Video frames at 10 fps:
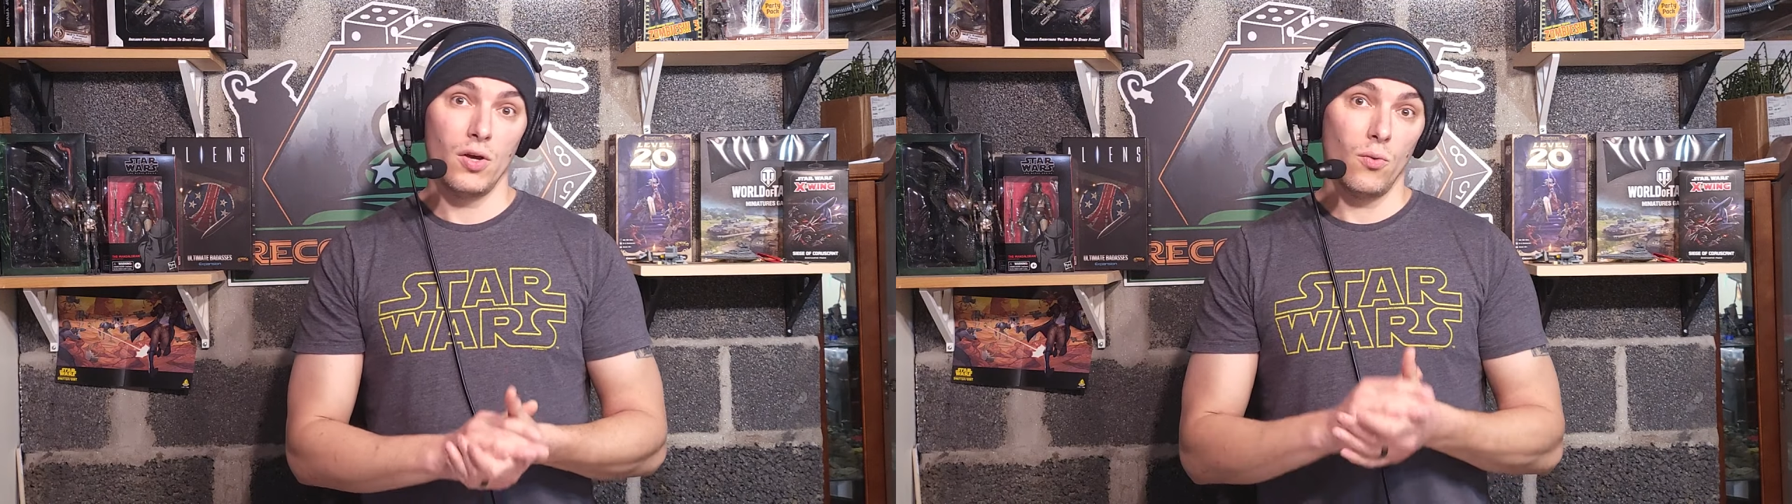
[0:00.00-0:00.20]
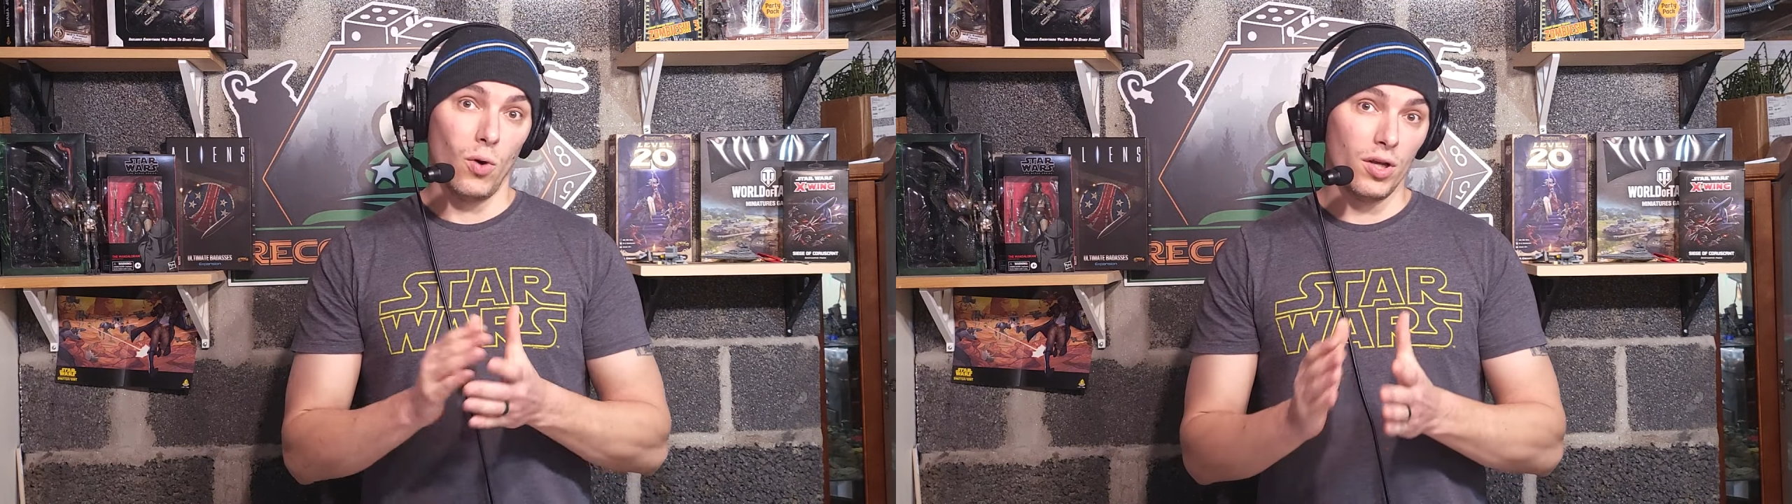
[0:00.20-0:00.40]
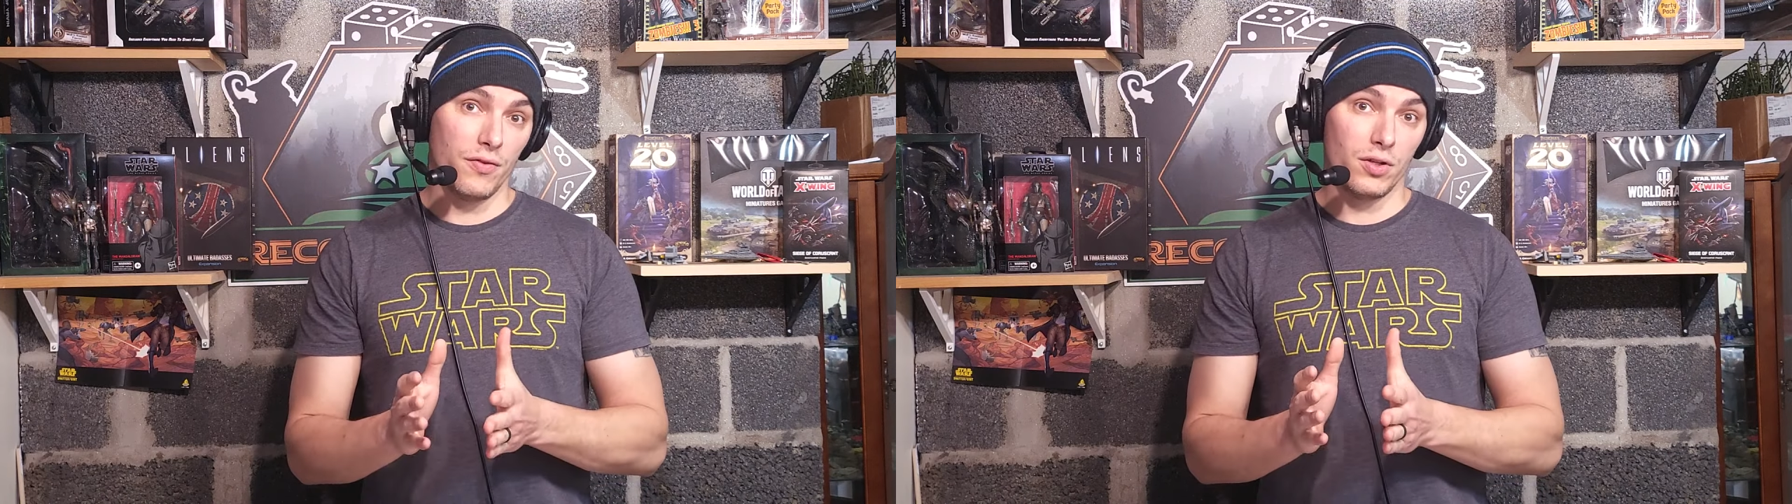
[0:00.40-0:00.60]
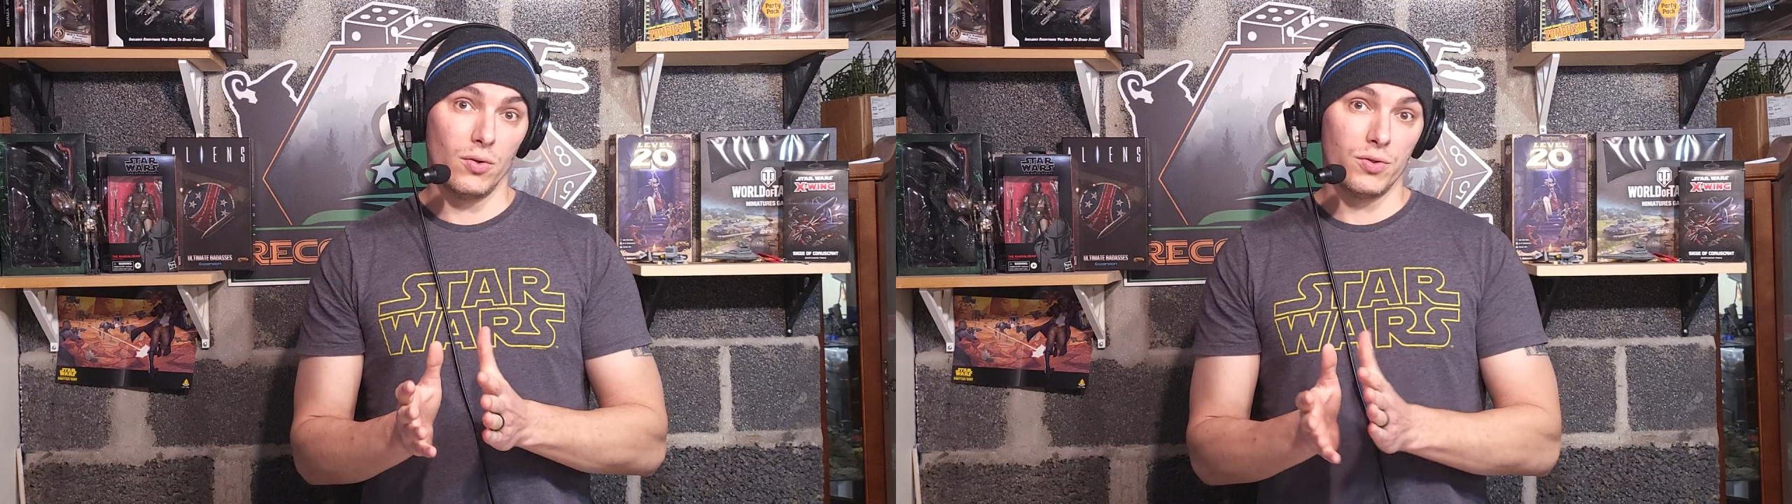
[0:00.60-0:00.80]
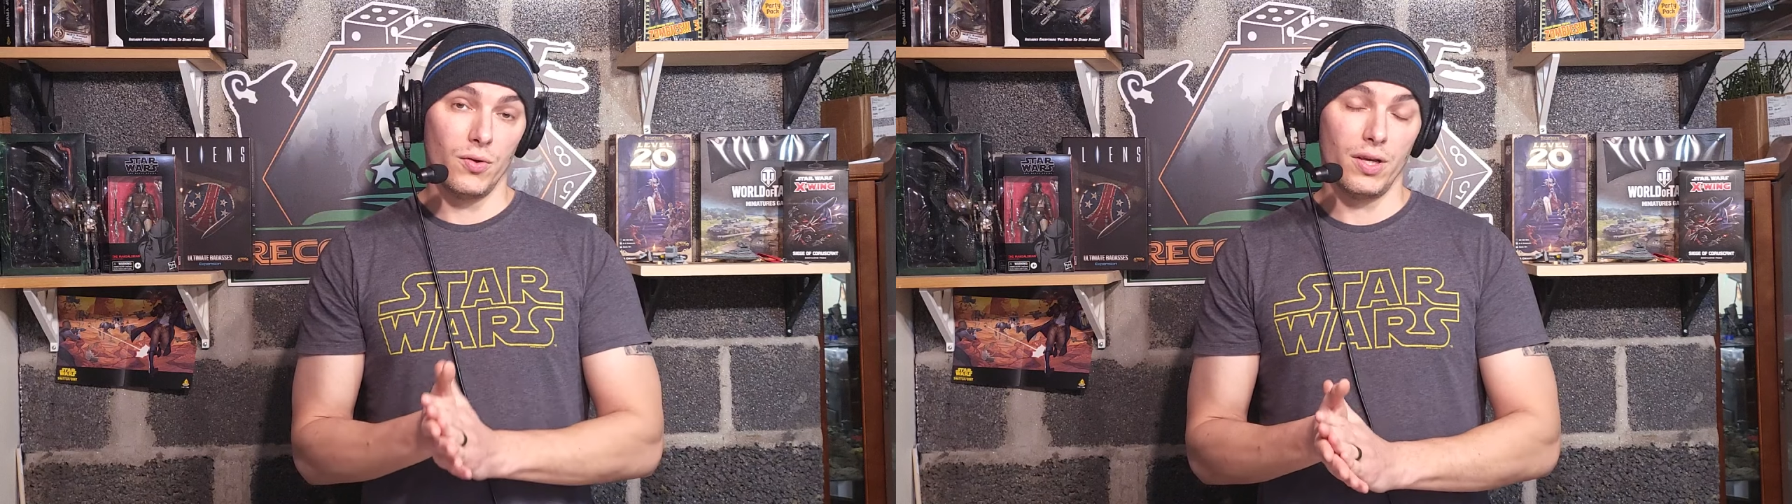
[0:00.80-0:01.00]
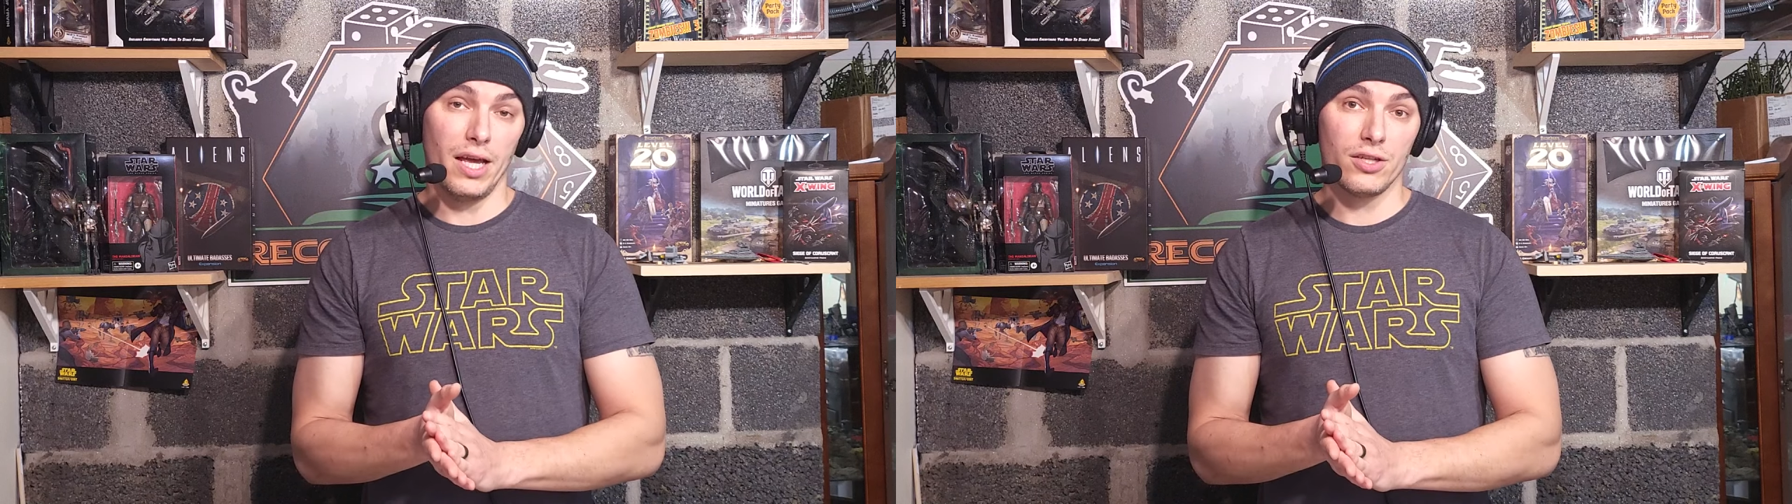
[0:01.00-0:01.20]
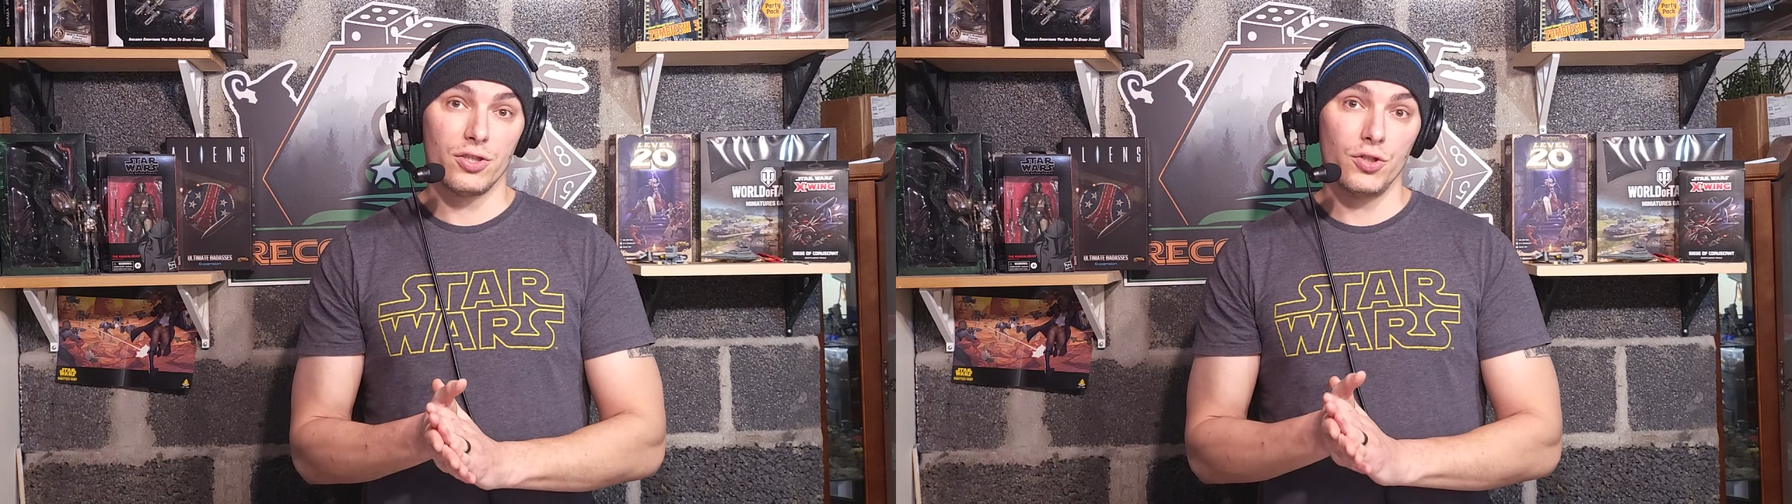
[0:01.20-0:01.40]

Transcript: While you have a cloak token next to